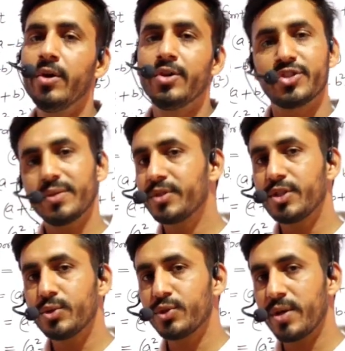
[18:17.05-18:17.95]

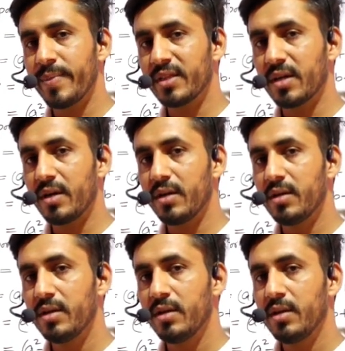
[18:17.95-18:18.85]
substitution method?